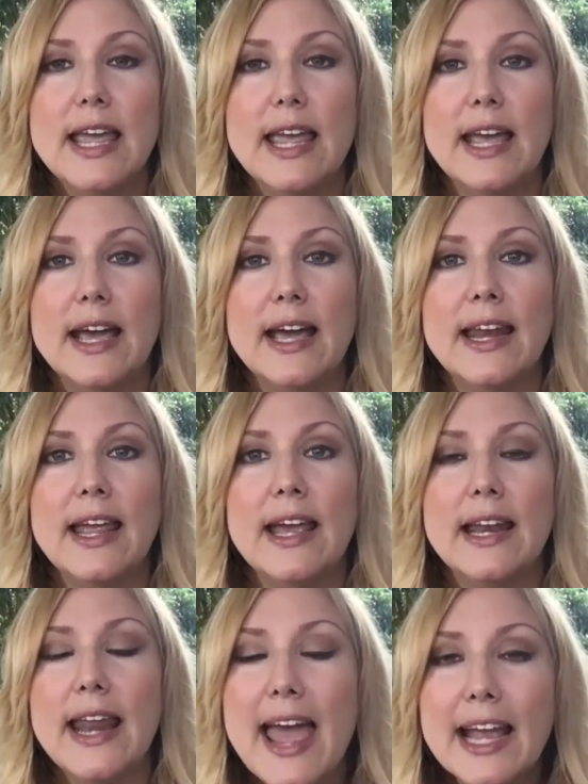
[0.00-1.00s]
and
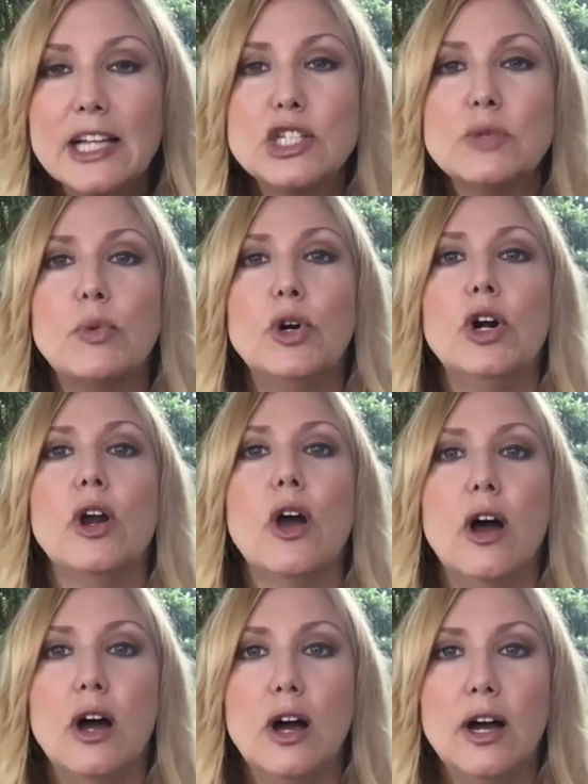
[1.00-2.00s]
an
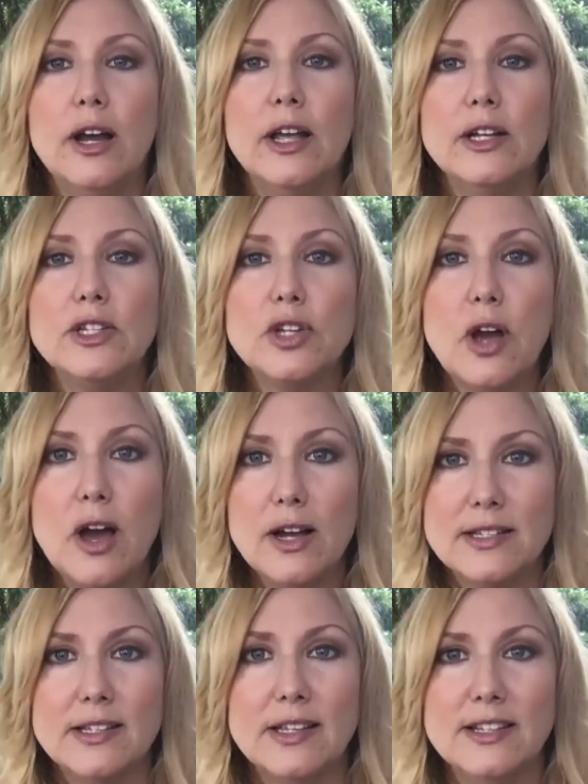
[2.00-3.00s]
expert on
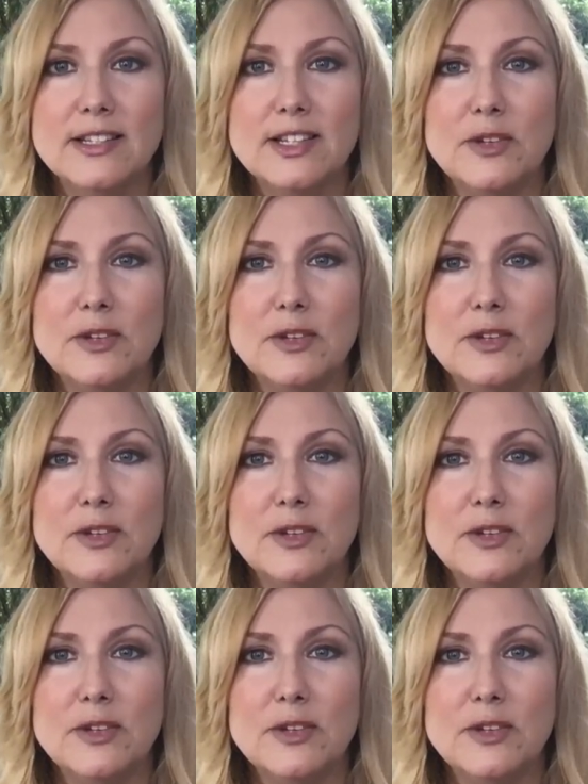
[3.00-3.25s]
toxins.